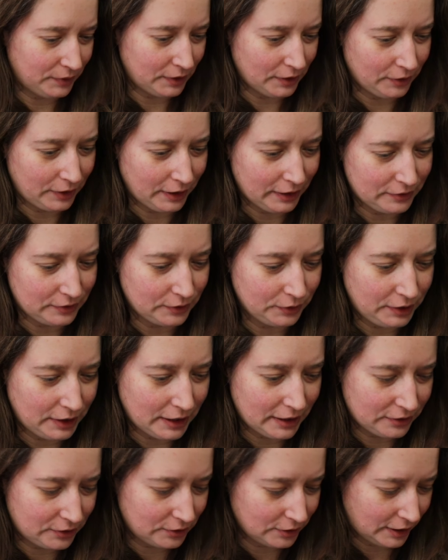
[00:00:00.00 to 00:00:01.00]
Okay, so
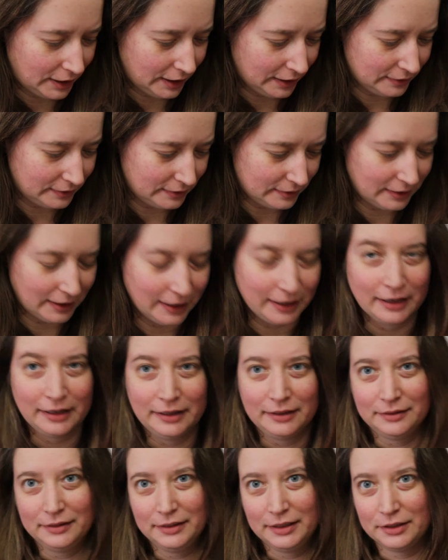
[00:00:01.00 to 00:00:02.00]
yesterday's, hang on,
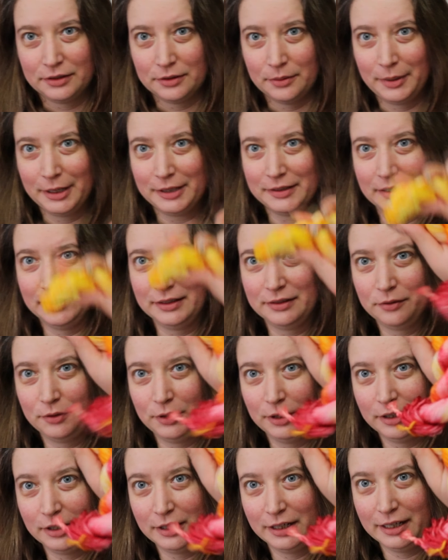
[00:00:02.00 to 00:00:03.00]
this will make sense if we
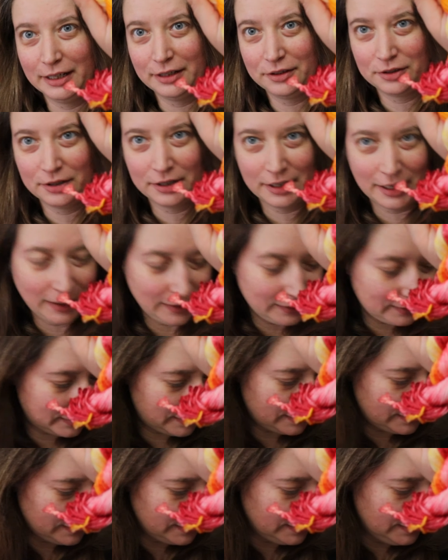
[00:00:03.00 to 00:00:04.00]
look at
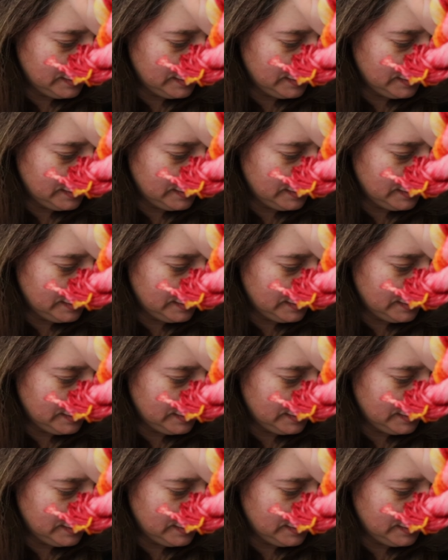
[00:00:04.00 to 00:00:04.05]
yesterday's.